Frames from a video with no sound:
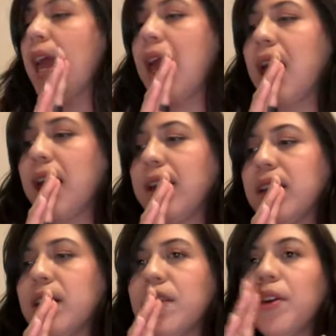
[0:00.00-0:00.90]

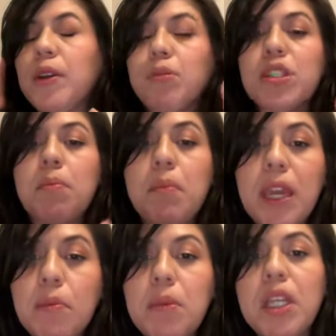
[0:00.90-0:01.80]
and they're able to
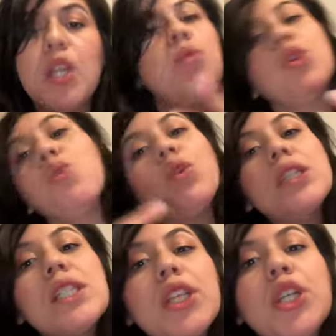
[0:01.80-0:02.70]
make meaning with the
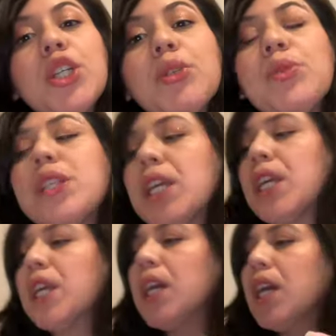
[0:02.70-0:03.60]
words that they're
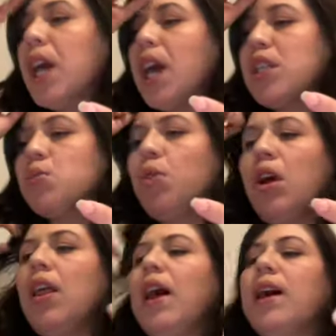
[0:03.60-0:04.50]
using, as
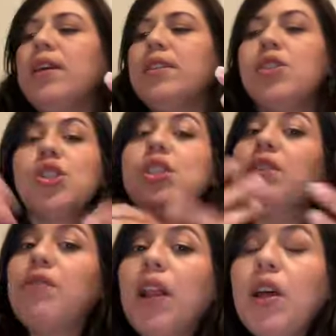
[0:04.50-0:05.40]
well as just
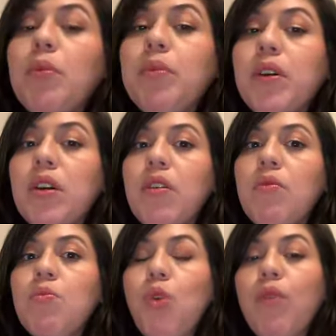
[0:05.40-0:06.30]
develop
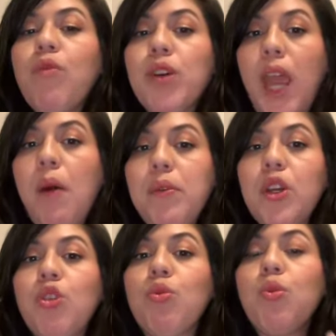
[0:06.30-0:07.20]
more
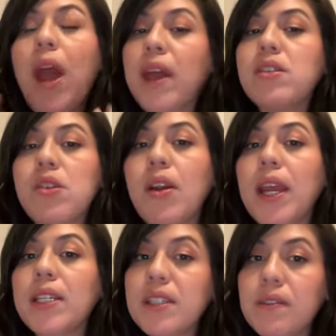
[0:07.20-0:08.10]
vocabulary through hands-on
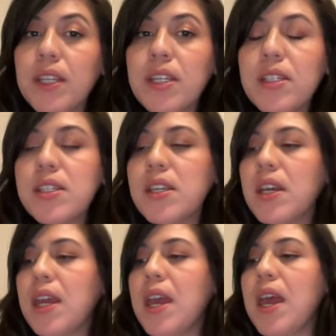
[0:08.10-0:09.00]
activities.
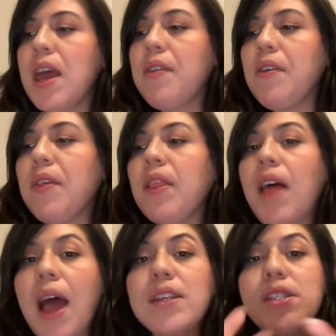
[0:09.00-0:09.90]
And then the
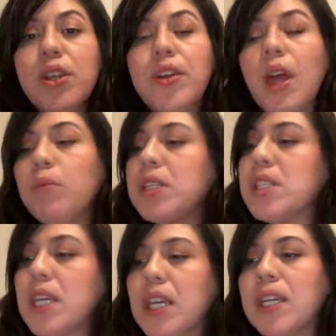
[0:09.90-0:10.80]
last theory that we
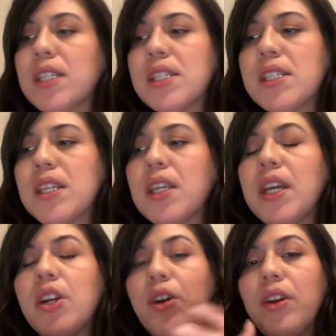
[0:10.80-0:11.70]
see is the
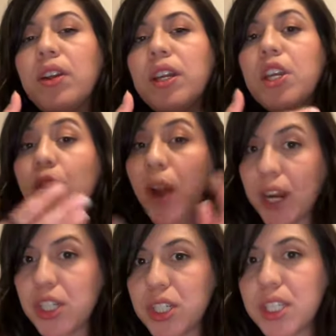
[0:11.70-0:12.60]

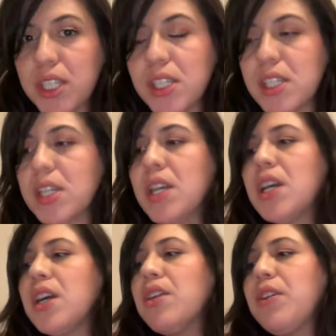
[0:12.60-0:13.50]
interactionist
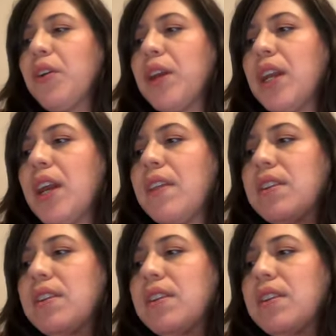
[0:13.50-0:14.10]
theory, and